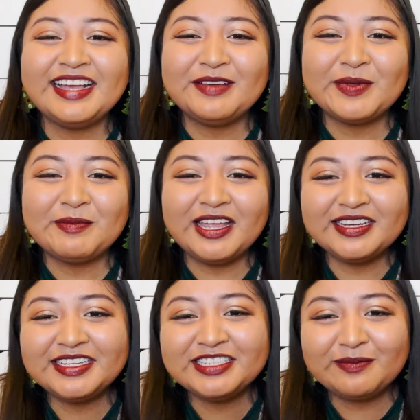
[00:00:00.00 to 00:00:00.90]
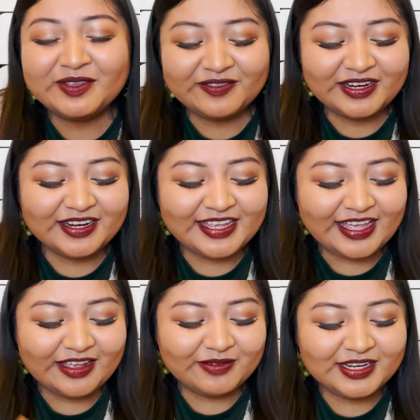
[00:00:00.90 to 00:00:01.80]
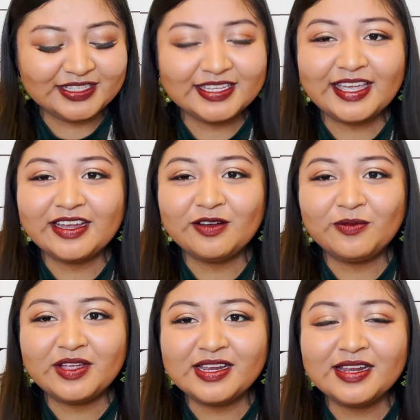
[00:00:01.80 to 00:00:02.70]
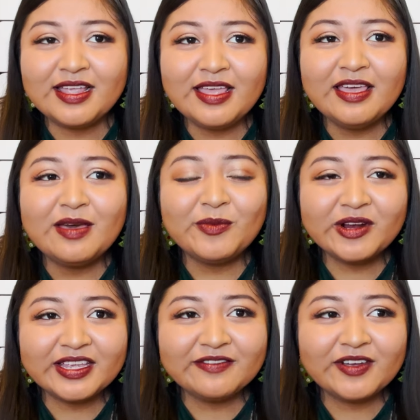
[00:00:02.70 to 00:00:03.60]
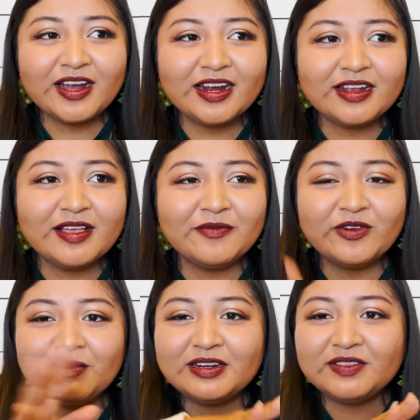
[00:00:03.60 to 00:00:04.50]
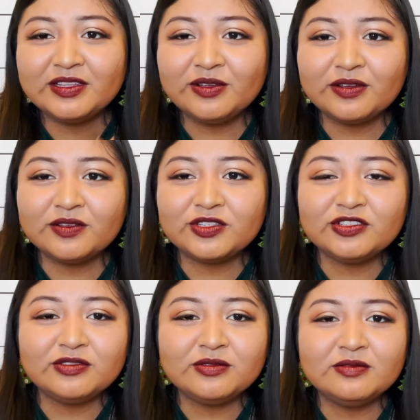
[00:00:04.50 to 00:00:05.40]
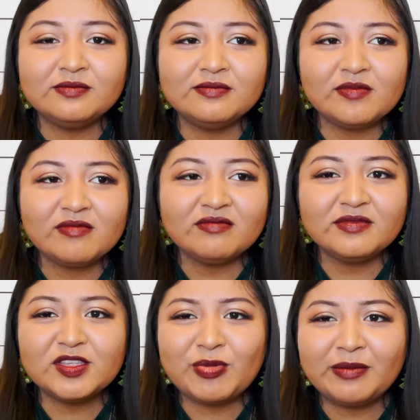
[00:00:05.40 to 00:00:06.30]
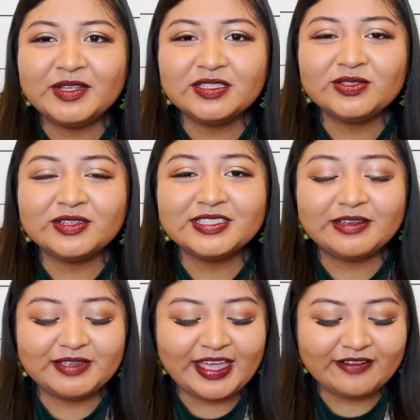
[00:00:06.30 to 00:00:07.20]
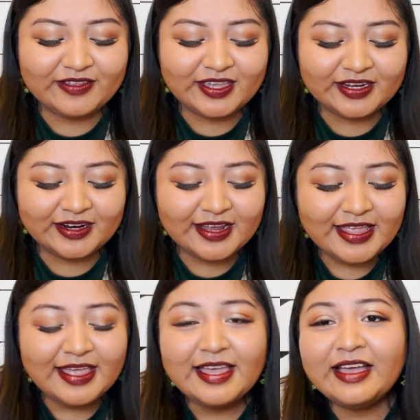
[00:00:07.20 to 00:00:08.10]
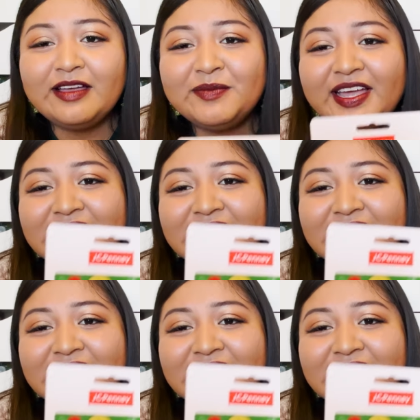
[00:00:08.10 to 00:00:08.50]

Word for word: um, I'm not done shopping for her yet. I wanted to get her one more gift card um, for one of the local shoe department stores that we have here. Um, but